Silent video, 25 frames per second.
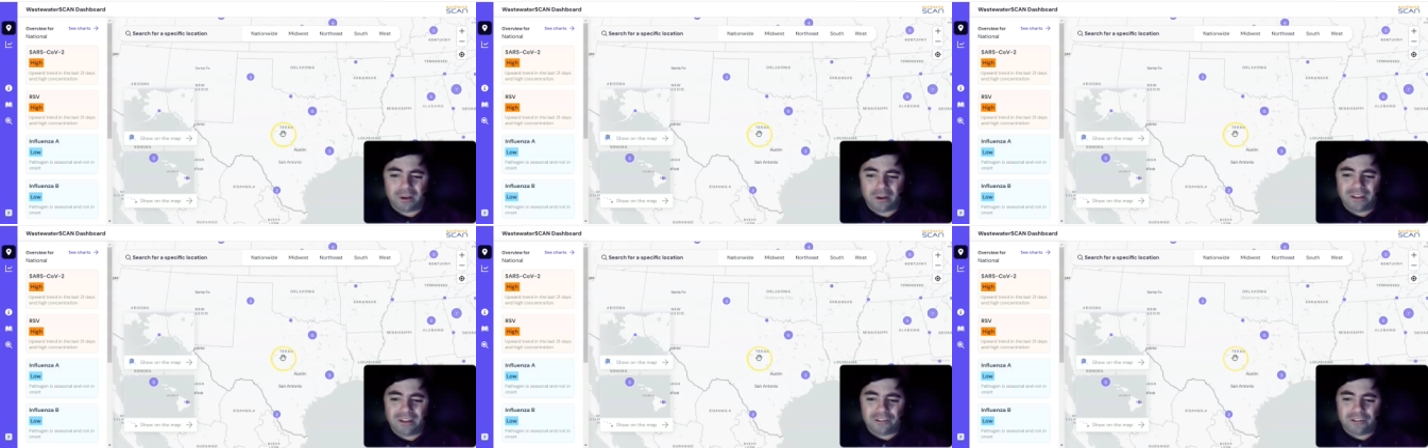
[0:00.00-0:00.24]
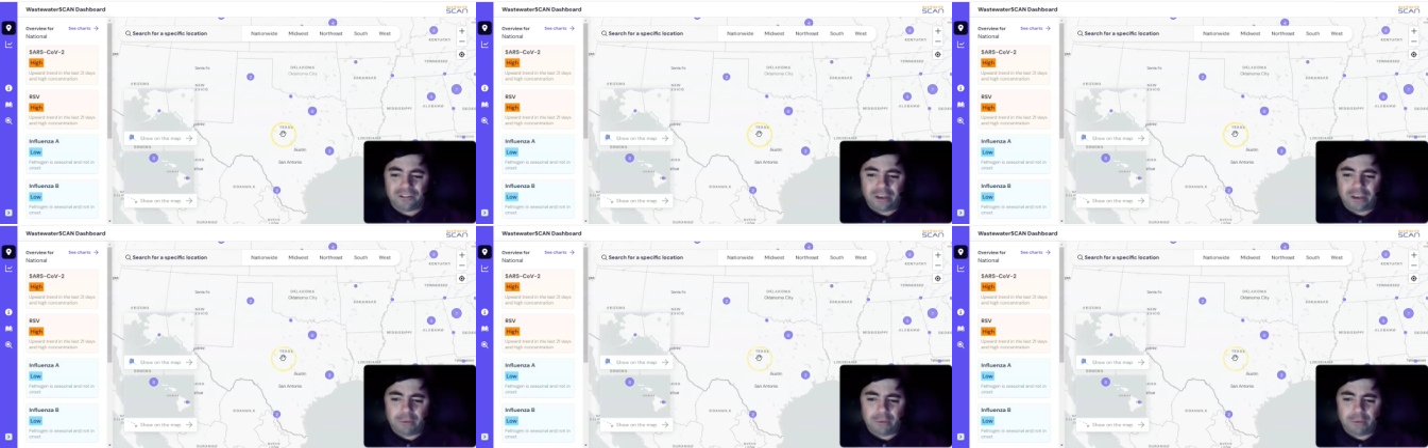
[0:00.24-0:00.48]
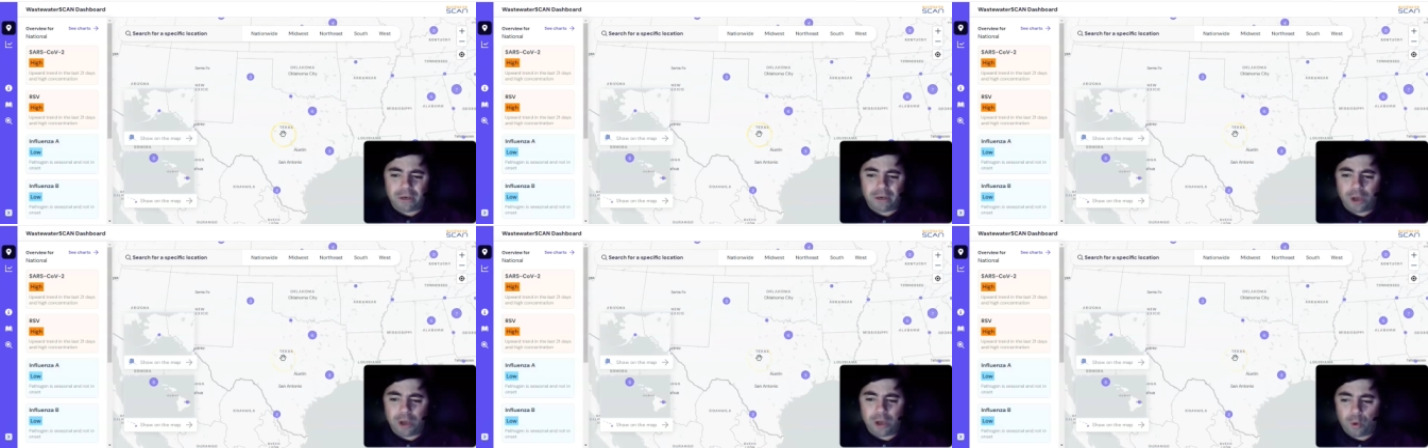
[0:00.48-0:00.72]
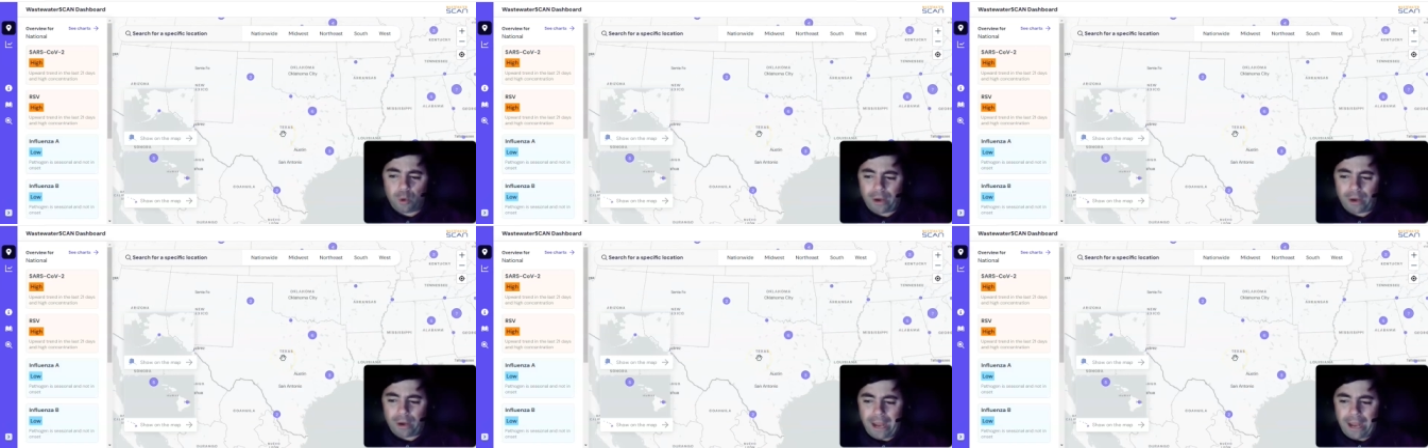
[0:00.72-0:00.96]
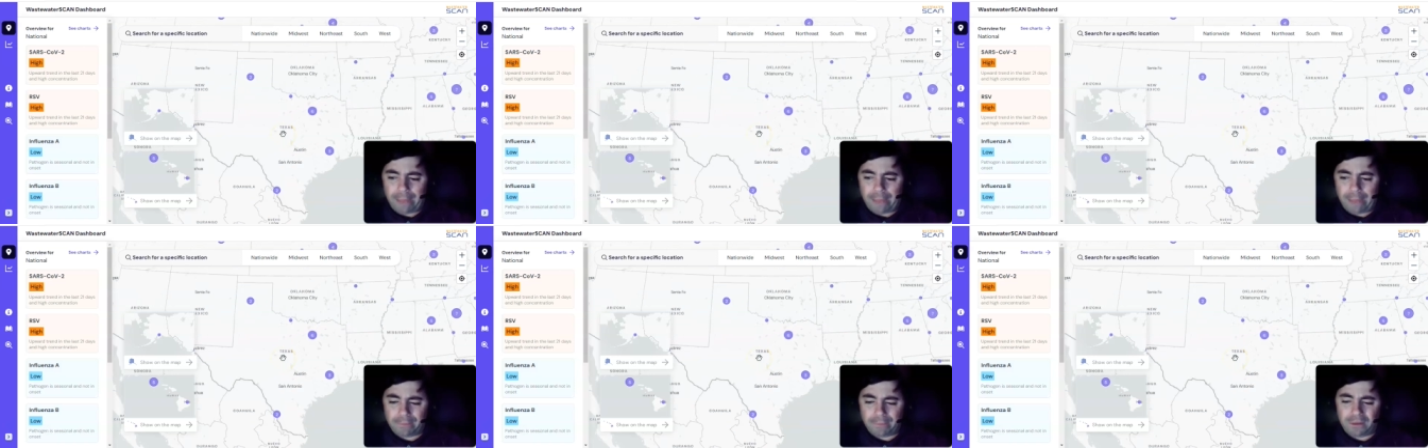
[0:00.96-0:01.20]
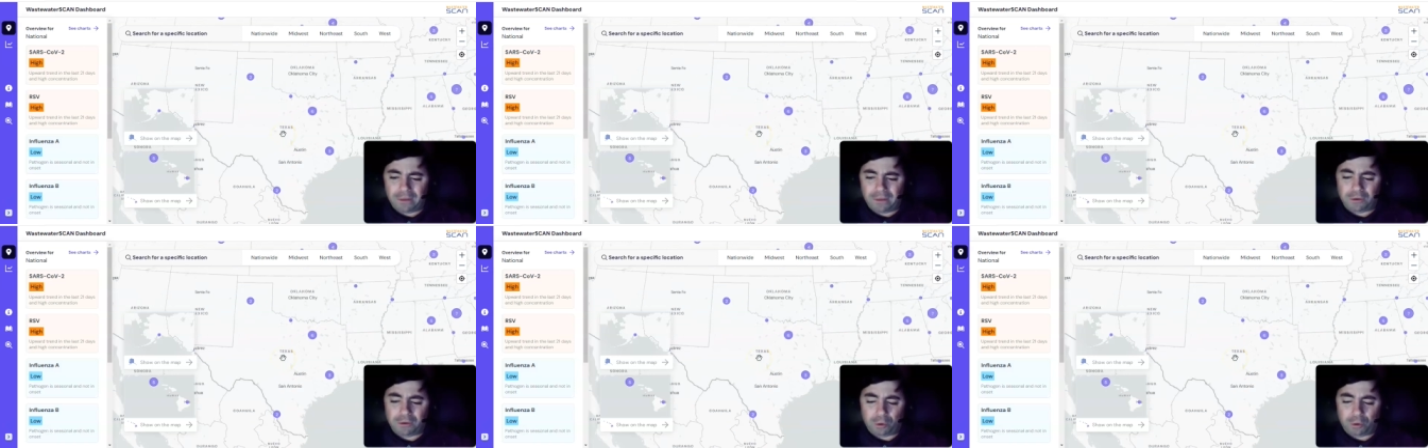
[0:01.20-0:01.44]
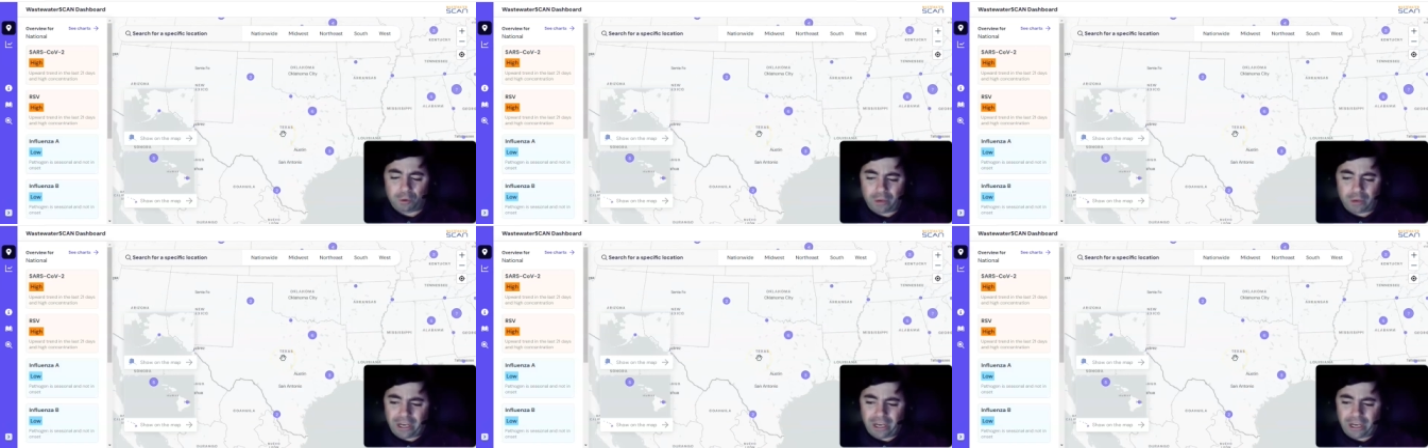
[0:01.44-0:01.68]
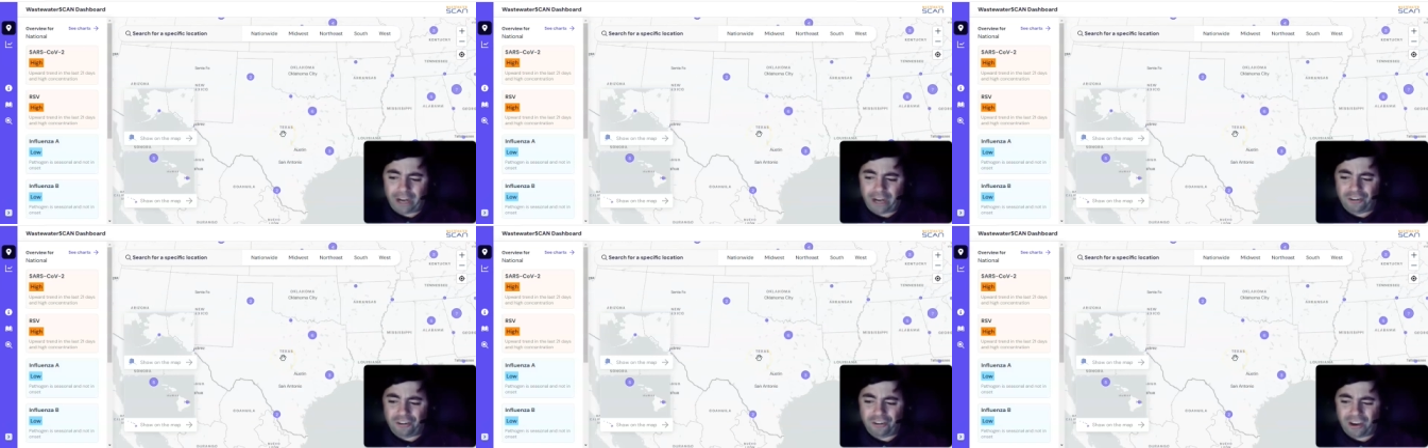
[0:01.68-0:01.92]
Does anyone know what happened, or can
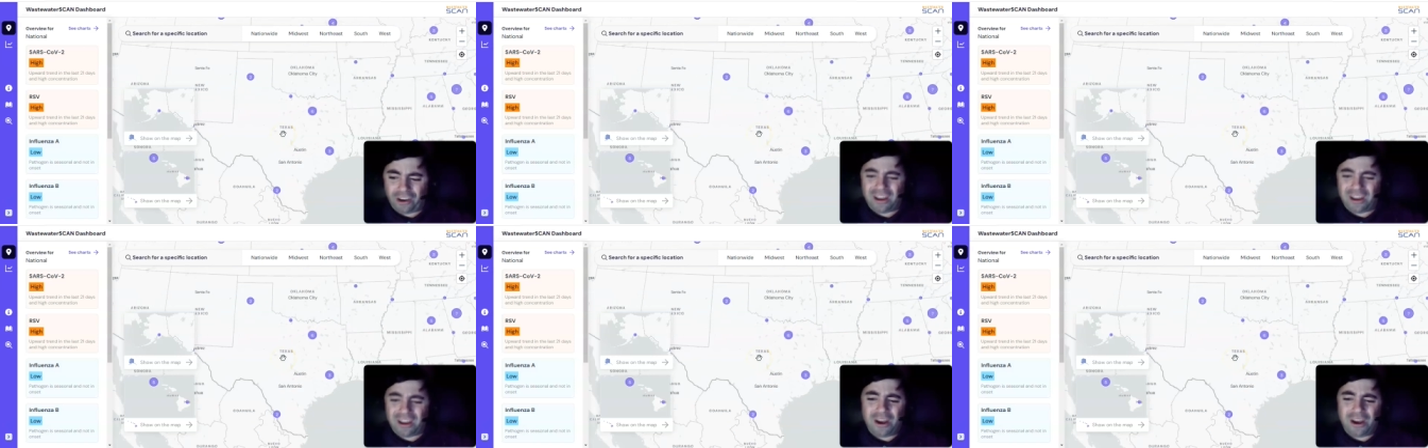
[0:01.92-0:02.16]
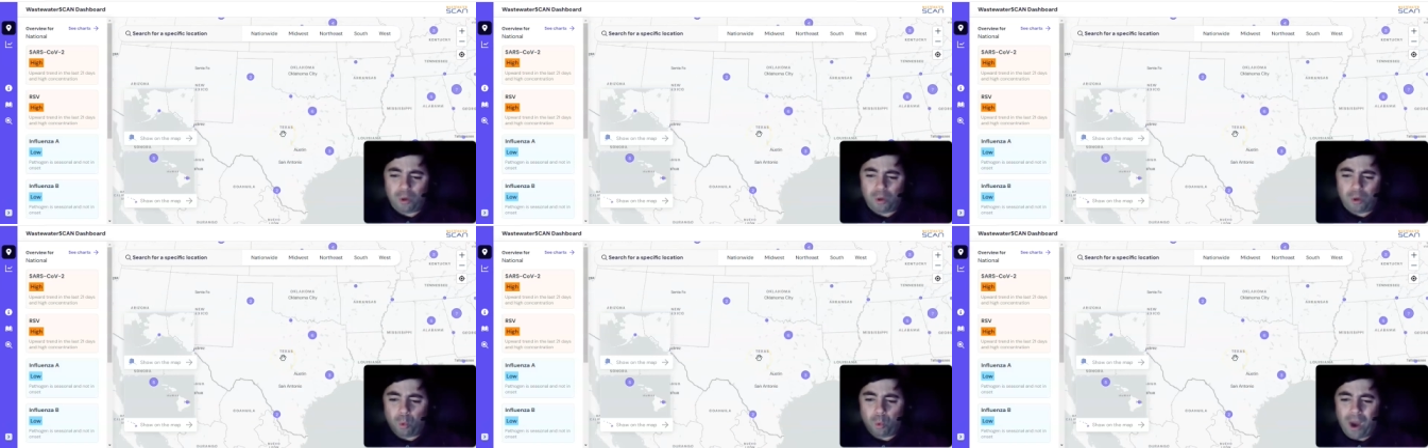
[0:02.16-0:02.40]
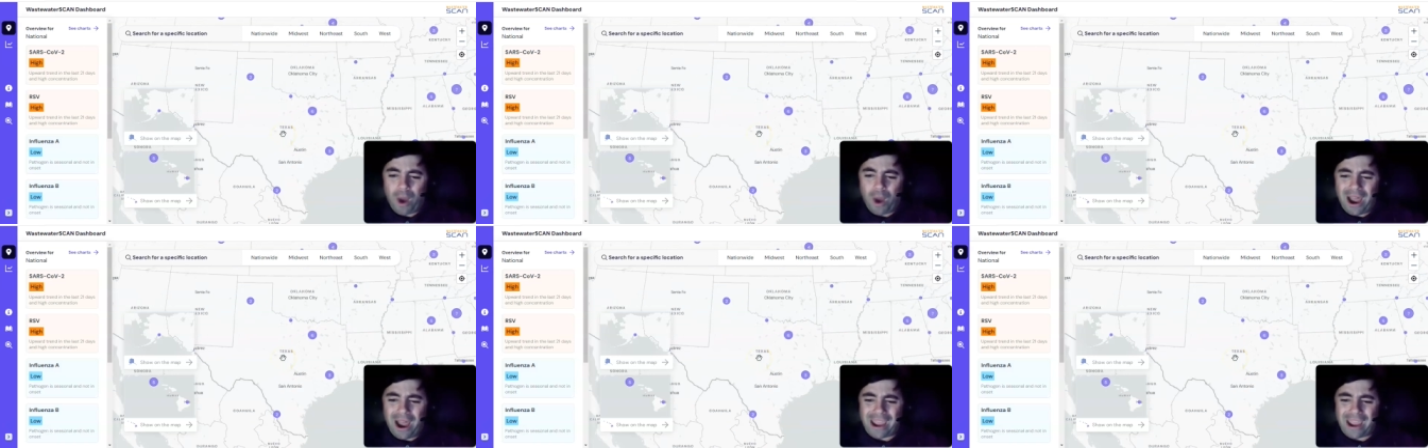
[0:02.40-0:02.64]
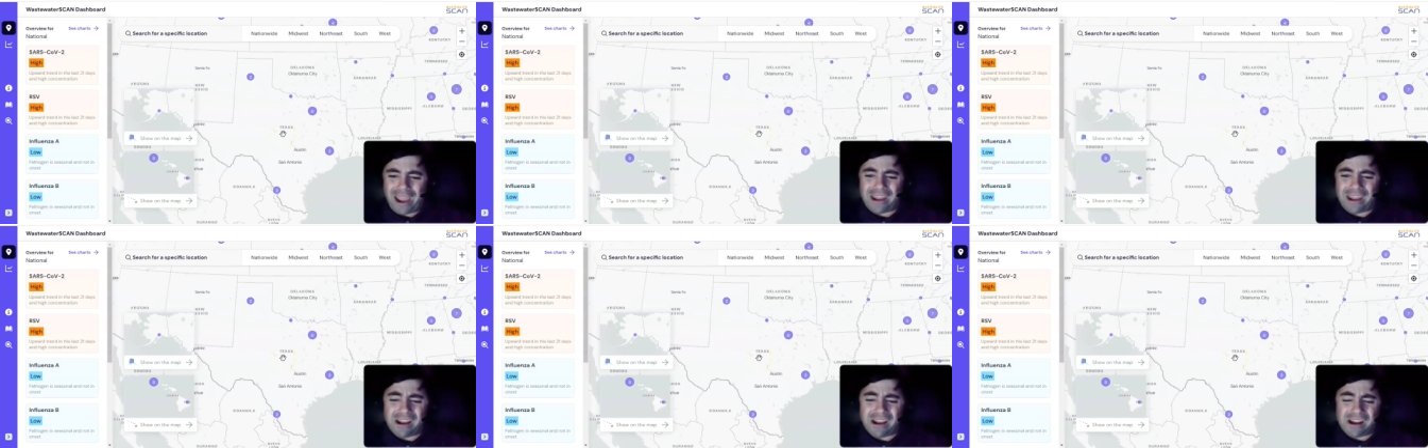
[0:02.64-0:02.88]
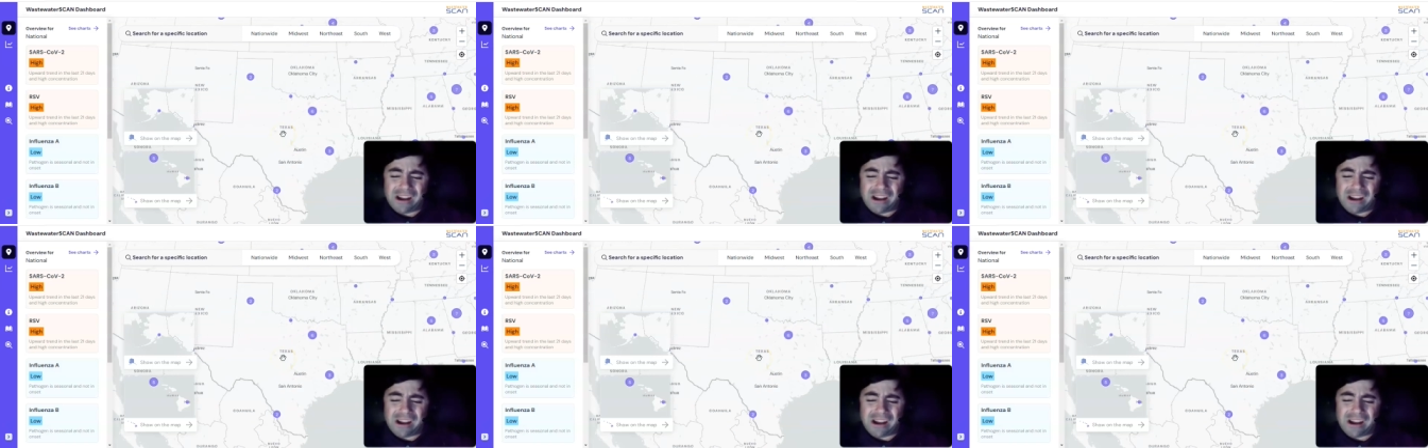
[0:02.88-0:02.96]
I check why